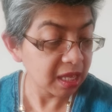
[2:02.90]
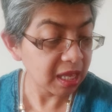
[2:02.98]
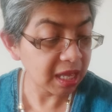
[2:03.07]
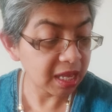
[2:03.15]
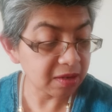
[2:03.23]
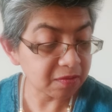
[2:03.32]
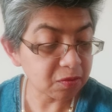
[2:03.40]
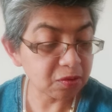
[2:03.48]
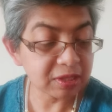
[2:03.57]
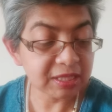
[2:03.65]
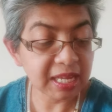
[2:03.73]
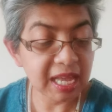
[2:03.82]
And of
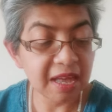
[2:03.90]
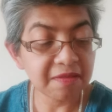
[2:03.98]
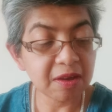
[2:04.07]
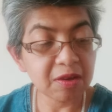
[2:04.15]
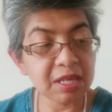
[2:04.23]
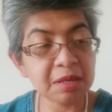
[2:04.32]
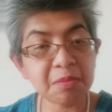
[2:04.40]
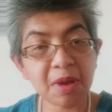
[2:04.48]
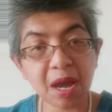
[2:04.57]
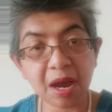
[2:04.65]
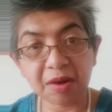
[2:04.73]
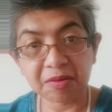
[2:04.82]
course I have our
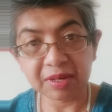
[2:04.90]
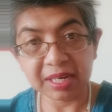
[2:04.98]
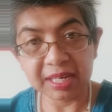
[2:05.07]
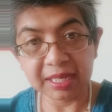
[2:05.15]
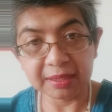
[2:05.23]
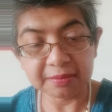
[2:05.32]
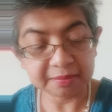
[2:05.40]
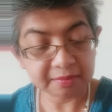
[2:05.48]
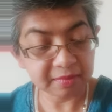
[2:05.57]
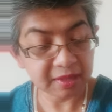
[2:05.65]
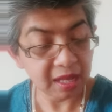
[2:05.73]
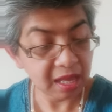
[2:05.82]
Imari.
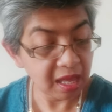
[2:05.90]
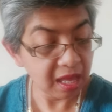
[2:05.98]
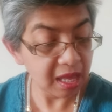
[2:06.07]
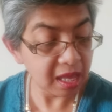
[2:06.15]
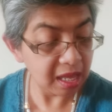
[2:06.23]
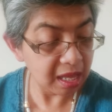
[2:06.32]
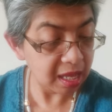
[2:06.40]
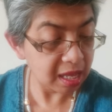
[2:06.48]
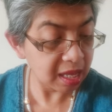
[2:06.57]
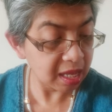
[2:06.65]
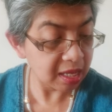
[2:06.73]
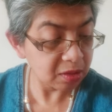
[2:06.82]

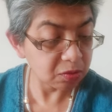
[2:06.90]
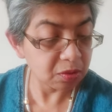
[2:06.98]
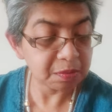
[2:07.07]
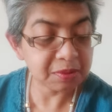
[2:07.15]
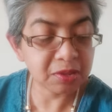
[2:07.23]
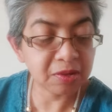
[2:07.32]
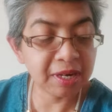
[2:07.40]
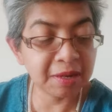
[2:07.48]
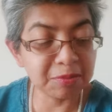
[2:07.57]
And, oh, sorry,